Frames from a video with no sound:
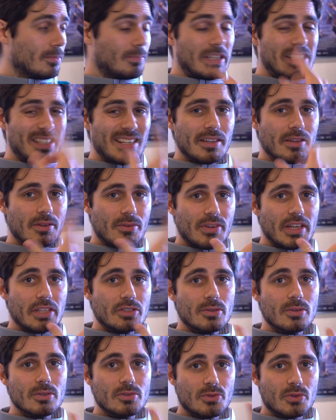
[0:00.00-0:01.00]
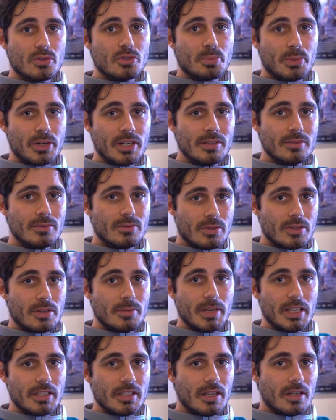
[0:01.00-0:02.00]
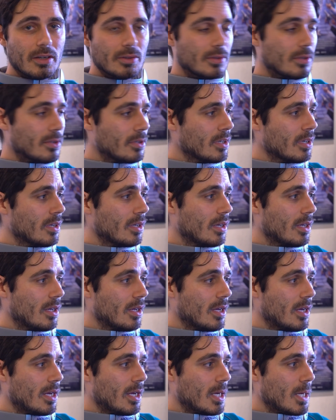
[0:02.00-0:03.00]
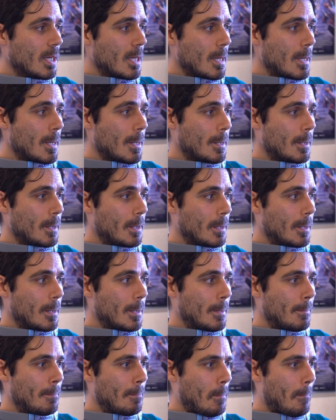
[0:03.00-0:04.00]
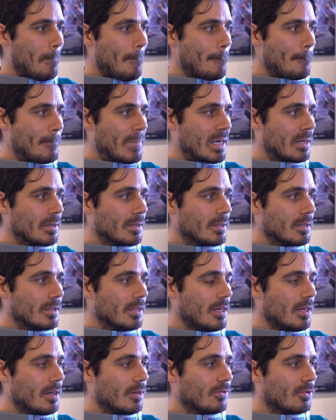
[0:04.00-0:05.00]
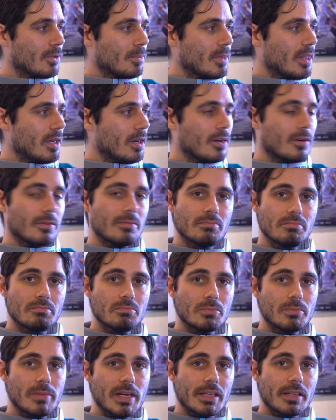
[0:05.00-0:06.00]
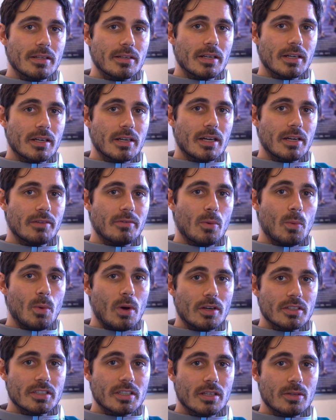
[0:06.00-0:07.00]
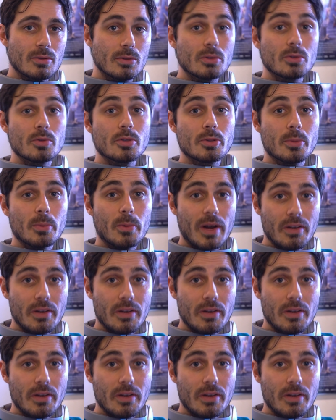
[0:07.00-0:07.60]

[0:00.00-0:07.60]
basically the facials for spring for the main character. And yeah, from there, making like kind of a walk cycle, doing some